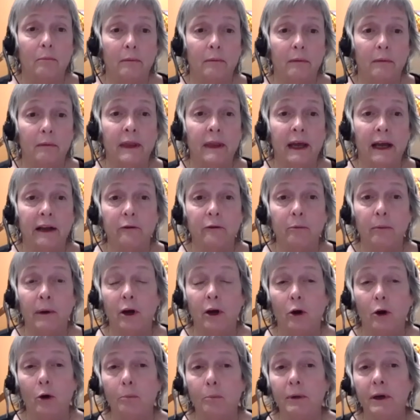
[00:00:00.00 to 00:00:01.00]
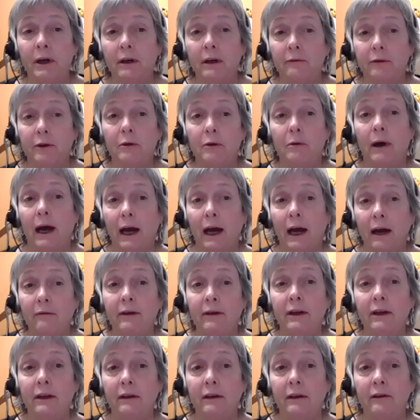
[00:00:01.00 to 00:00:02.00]
That's my hope. And if you
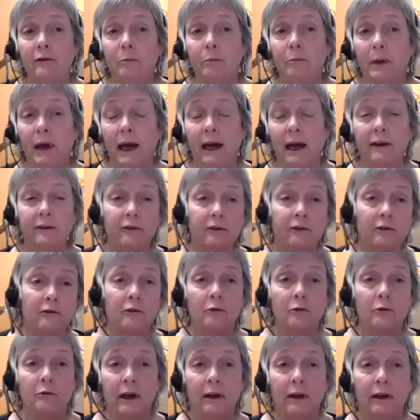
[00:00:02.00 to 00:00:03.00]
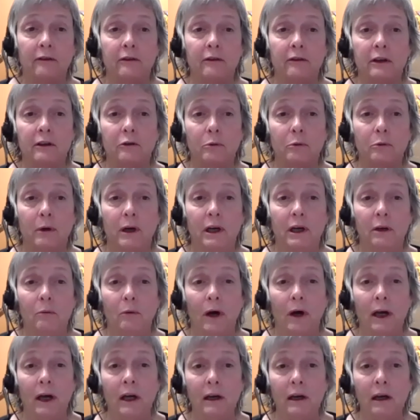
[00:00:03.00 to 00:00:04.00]
haven't this past
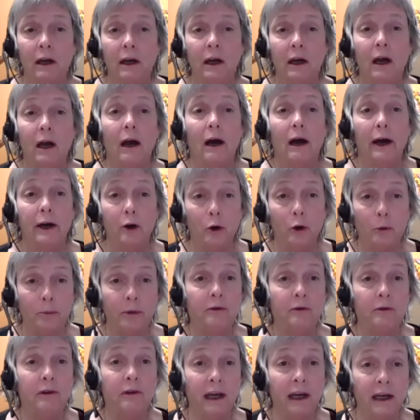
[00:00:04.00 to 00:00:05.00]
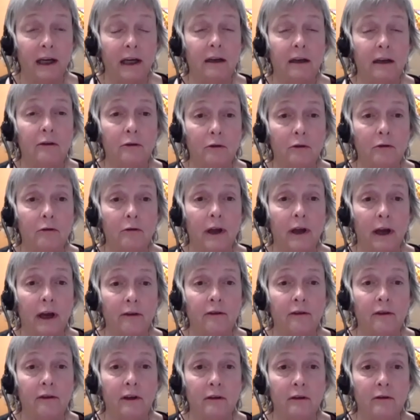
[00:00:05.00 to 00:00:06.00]
2021, I hope you take it in
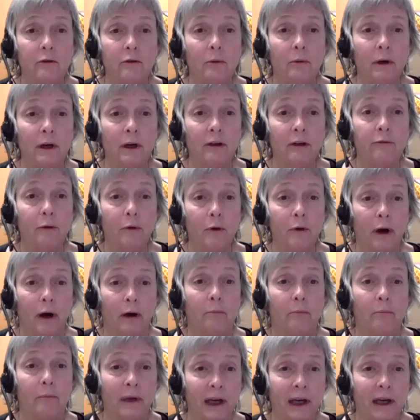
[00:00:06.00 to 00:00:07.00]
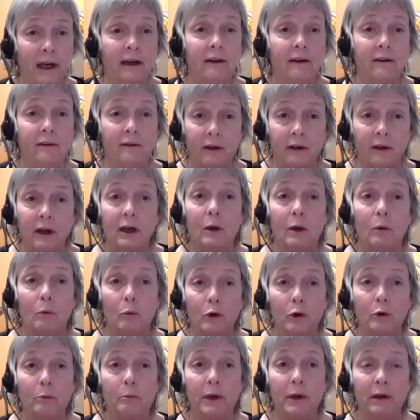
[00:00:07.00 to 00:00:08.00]
2024, because
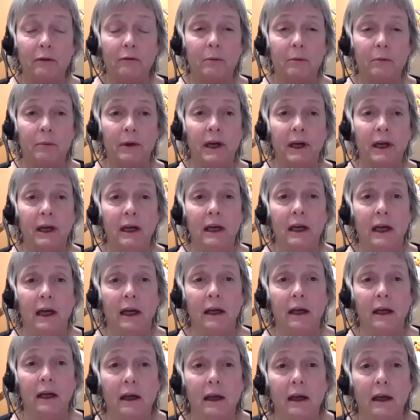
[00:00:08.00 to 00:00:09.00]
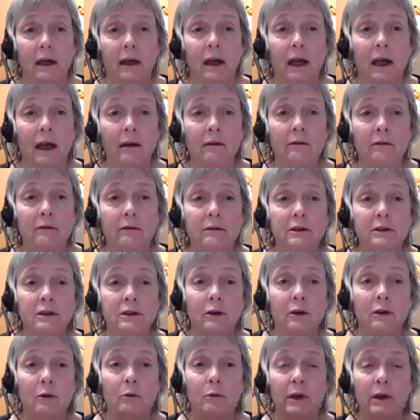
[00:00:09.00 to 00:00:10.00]
we'll be repeating it. And
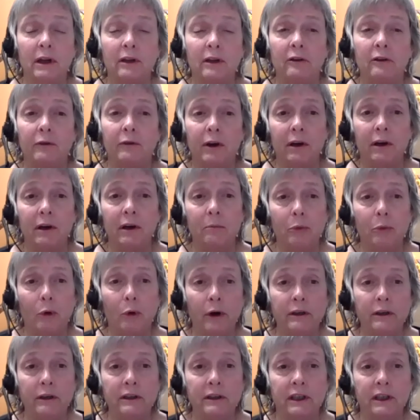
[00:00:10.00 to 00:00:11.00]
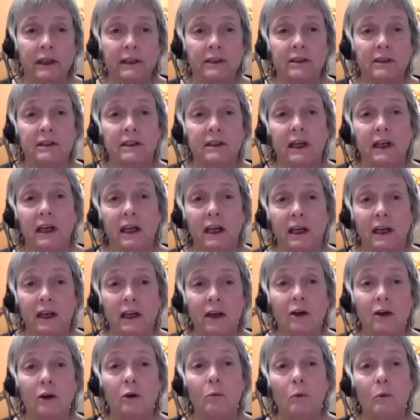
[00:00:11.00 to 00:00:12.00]
so it's very important to us to
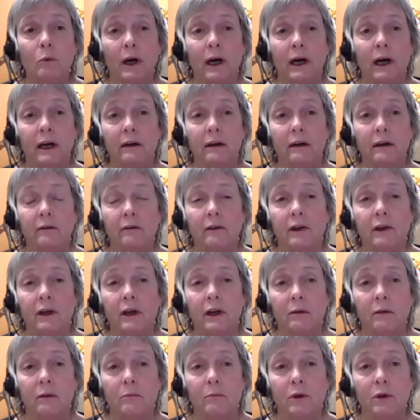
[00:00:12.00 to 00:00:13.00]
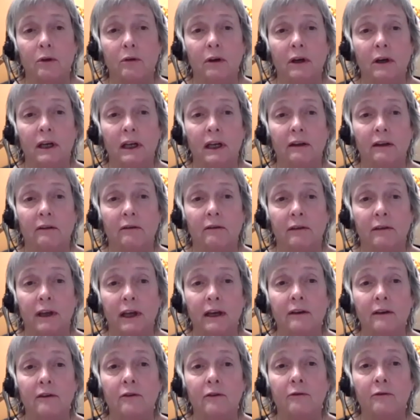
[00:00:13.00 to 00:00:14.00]
hear what the community
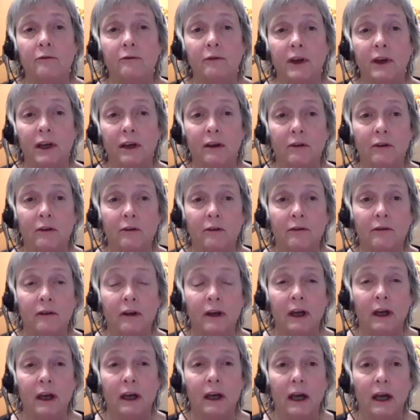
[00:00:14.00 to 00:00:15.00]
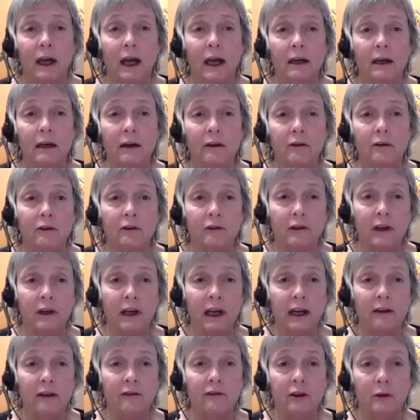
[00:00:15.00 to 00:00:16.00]
thinks, feels, and
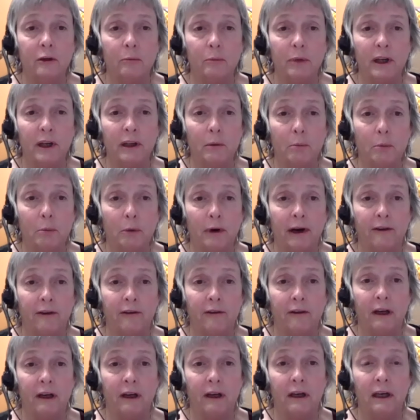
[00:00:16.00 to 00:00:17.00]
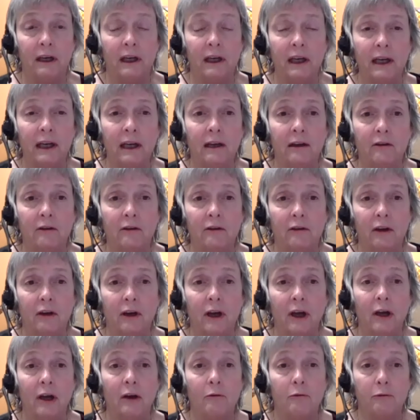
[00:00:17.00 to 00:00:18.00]
understands to be the pressing needs
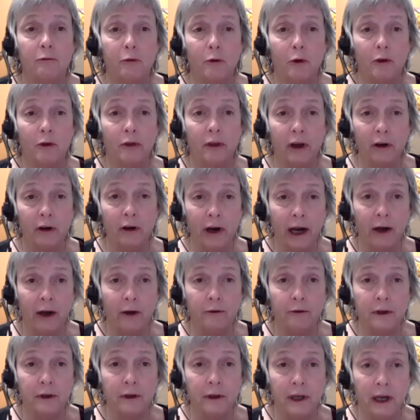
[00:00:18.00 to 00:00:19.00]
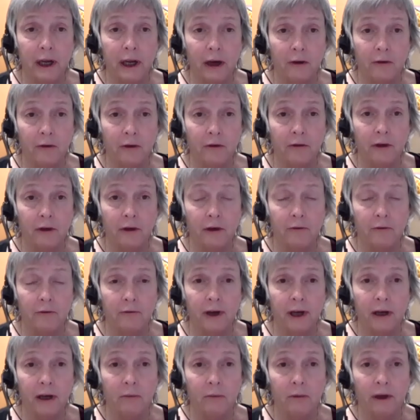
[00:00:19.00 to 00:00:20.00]
for their health and the health of their
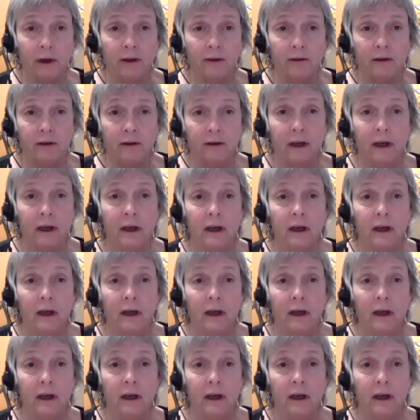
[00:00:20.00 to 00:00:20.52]
families.